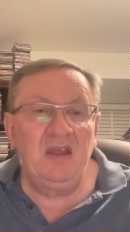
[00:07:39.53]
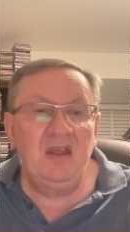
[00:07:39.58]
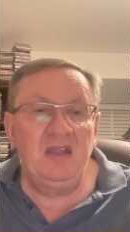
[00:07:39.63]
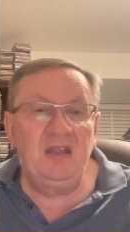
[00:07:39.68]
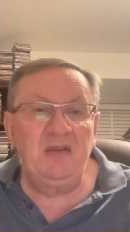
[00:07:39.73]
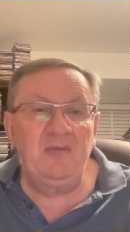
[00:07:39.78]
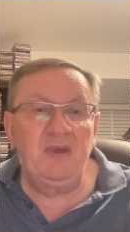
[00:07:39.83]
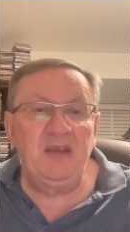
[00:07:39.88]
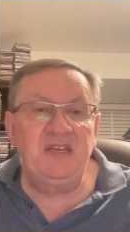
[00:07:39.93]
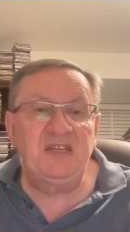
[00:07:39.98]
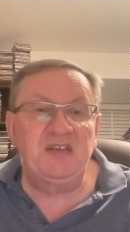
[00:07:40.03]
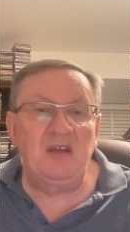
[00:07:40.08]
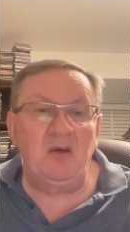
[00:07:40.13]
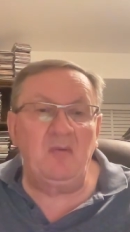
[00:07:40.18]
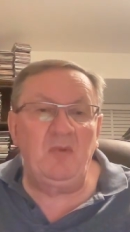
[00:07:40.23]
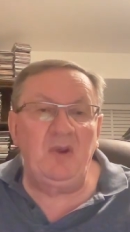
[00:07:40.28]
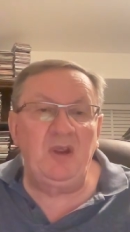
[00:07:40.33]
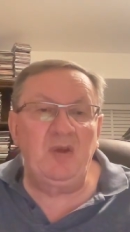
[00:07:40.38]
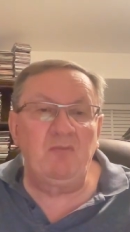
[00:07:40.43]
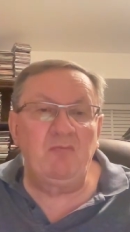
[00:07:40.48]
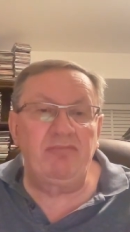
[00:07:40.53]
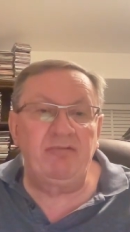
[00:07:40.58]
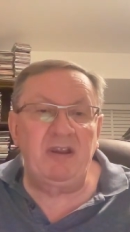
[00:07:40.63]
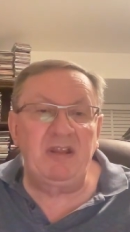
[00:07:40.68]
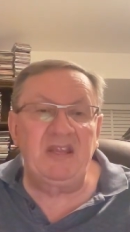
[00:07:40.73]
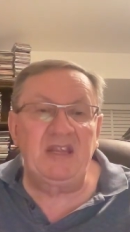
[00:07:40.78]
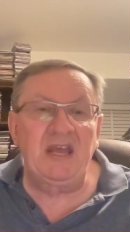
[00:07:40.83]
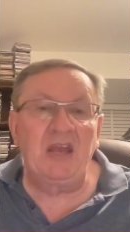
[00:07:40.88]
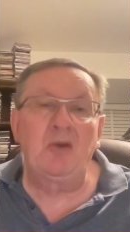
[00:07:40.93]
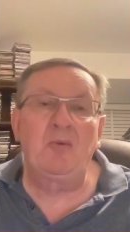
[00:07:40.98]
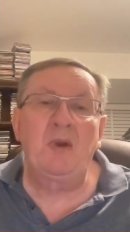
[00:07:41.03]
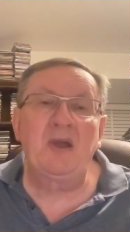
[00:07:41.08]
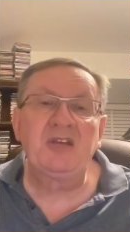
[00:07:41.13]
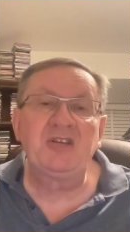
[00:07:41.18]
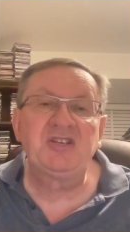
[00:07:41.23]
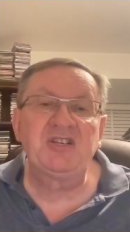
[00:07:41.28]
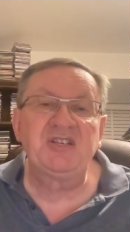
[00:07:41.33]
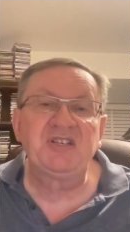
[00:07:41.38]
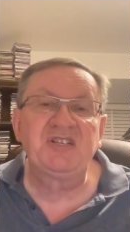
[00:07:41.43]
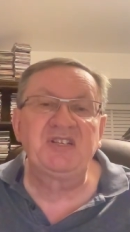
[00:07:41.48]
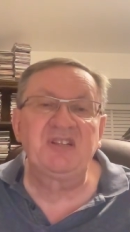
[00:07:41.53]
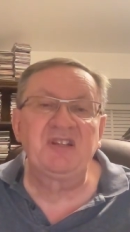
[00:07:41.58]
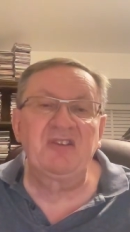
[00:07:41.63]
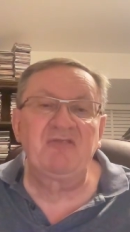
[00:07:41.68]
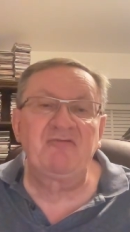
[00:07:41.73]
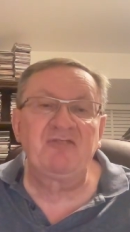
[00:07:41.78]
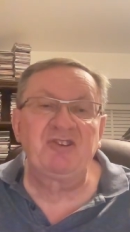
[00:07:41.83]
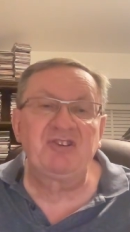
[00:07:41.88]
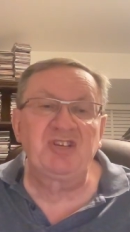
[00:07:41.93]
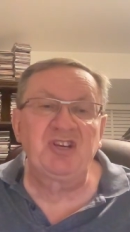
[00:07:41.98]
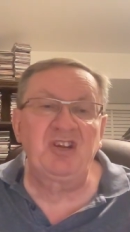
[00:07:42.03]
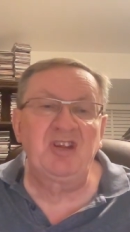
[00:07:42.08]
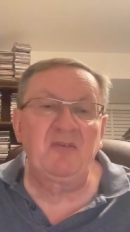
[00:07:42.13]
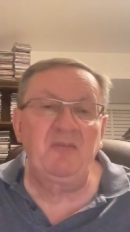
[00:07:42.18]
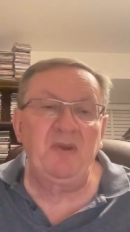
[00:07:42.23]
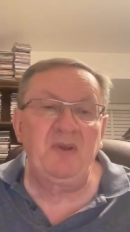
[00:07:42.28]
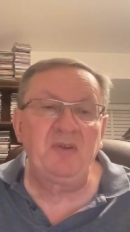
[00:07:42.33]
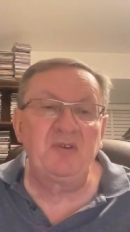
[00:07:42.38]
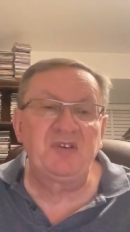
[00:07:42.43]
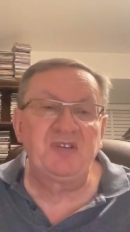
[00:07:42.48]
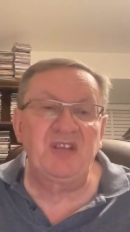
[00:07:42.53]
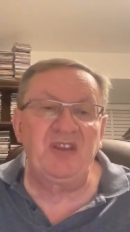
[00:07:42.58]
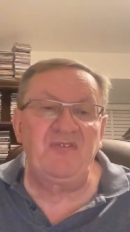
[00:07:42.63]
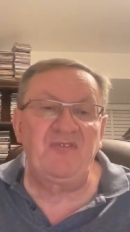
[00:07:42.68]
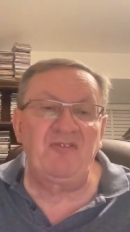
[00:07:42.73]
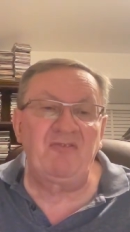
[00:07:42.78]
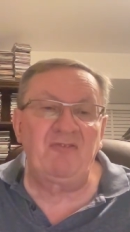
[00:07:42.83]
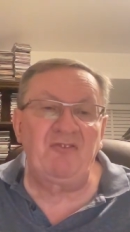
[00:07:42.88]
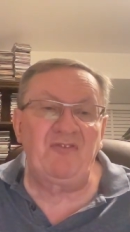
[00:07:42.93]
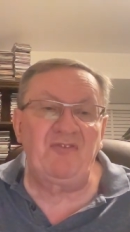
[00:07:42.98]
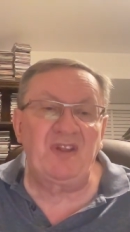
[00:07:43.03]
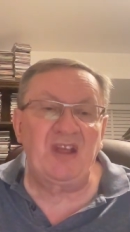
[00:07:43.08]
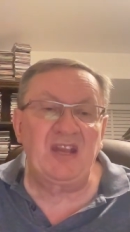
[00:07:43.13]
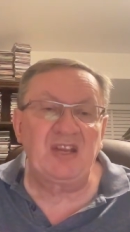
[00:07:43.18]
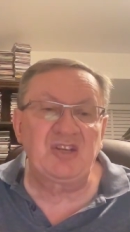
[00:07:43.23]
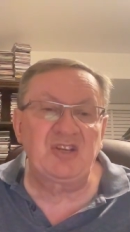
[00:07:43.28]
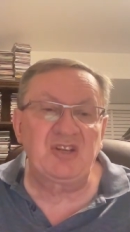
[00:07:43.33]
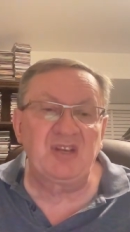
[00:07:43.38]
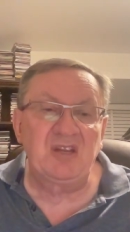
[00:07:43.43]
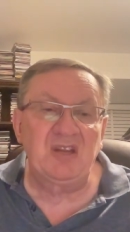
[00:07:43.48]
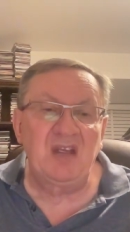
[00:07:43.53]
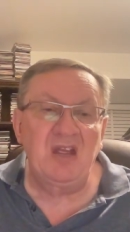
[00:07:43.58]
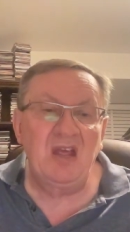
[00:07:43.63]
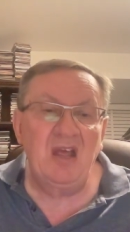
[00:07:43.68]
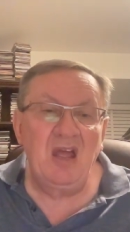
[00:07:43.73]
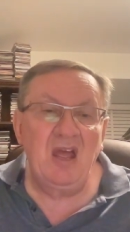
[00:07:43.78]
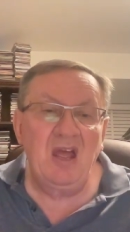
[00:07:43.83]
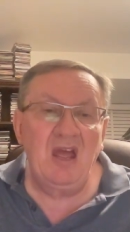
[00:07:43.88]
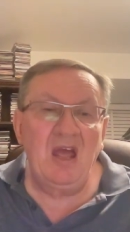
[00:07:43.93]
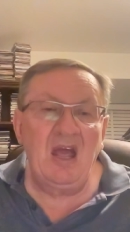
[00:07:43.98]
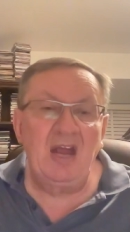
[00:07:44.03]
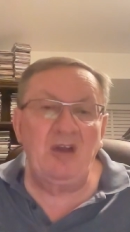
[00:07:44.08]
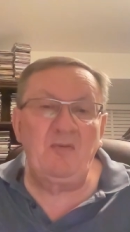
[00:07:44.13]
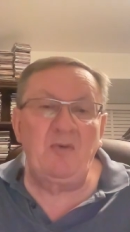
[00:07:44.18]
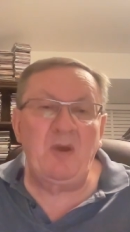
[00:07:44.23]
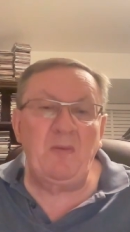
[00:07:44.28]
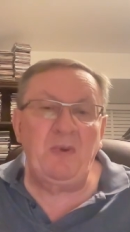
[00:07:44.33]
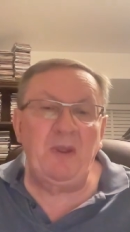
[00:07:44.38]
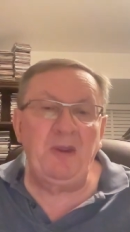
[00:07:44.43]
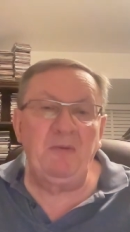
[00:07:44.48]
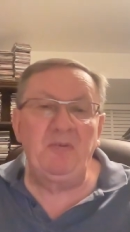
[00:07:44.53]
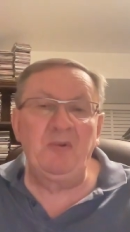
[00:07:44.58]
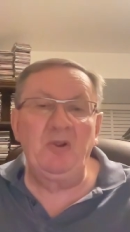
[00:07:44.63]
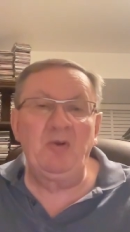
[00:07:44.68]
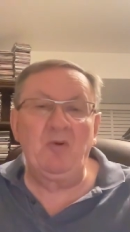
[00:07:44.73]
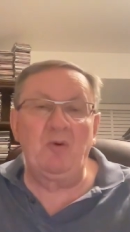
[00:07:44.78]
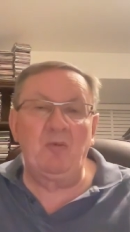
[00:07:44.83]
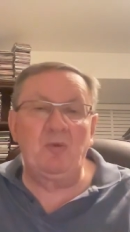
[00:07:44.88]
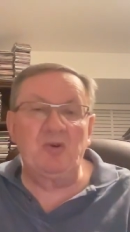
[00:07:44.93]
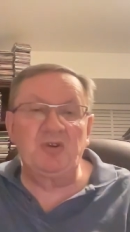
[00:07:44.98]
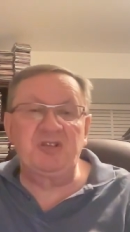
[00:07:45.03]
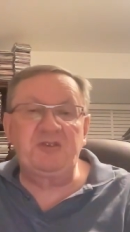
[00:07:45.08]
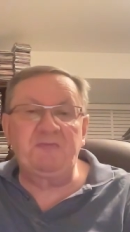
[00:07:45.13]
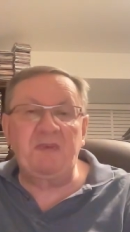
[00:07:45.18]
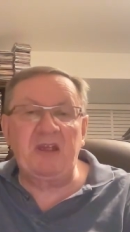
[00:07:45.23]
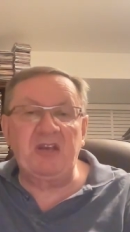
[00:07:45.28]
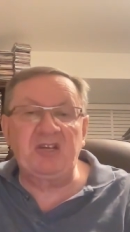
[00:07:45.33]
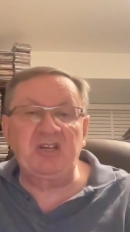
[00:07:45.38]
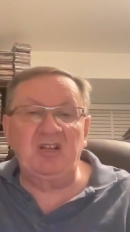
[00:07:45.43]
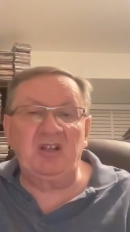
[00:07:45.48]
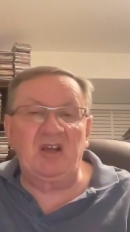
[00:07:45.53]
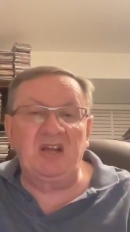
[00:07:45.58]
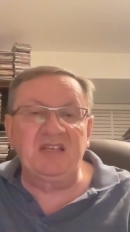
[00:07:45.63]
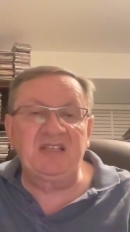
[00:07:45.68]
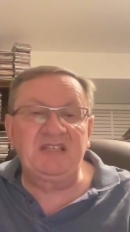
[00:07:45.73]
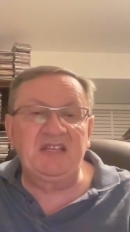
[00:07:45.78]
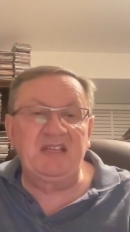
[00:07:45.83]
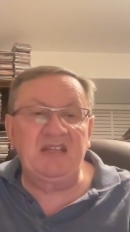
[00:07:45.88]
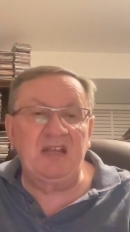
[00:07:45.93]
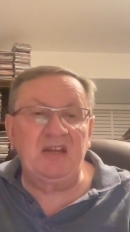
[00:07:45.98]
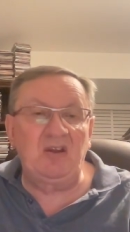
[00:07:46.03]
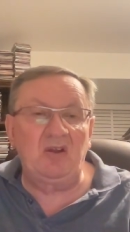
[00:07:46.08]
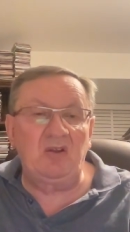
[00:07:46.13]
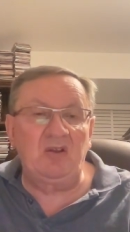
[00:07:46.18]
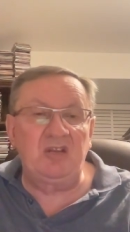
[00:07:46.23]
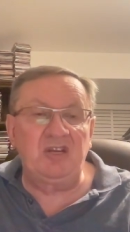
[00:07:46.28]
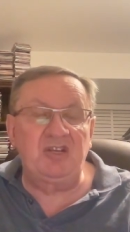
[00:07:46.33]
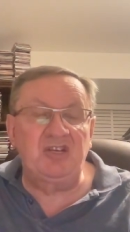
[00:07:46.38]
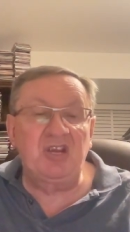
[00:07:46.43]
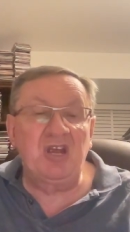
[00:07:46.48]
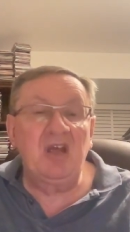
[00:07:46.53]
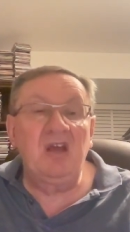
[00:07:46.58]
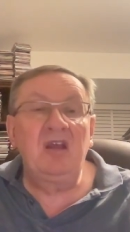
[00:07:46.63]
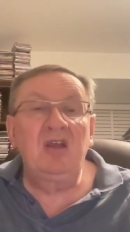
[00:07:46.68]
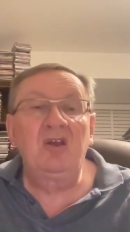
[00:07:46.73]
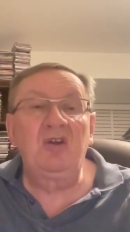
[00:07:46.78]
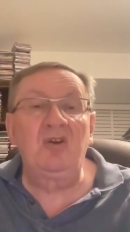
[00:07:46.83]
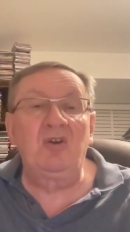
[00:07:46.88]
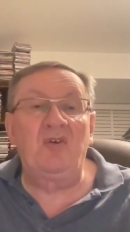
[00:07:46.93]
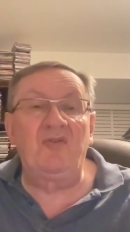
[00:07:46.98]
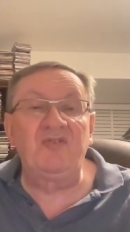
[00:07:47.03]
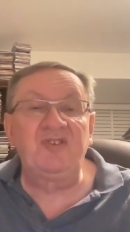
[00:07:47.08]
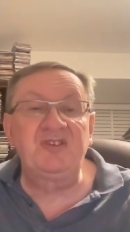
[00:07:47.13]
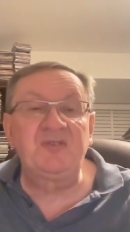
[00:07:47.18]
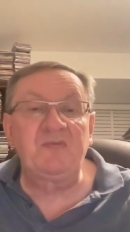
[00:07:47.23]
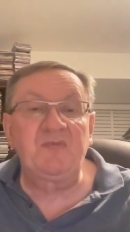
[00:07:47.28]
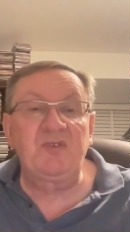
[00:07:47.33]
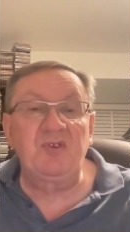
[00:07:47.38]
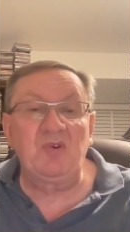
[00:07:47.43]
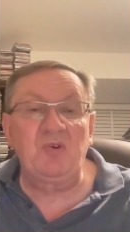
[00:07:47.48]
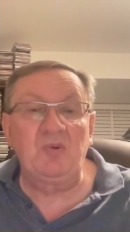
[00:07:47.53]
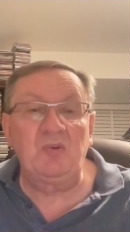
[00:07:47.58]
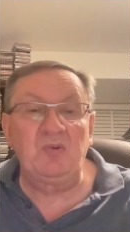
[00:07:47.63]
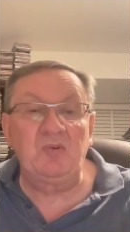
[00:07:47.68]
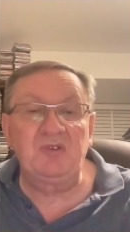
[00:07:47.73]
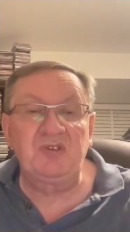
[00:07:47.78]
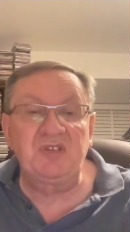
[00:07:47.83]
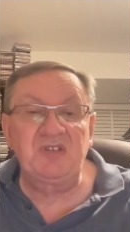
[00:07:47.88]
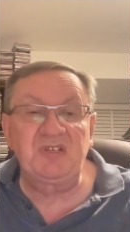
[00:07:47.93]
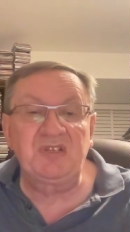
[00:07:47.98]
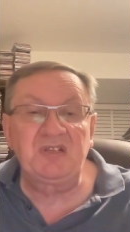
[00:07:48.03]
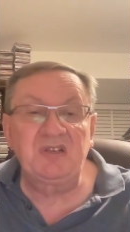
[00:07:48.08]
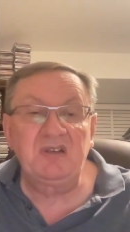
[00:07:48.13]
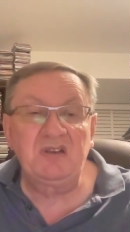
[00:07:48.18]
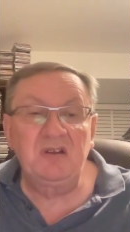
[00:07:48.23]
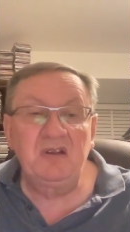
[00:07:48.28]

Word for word: In the meantime, we can bring their questions to the Christian community for reflection, and where people who are more specialized in their knowledge can offer some thoughts.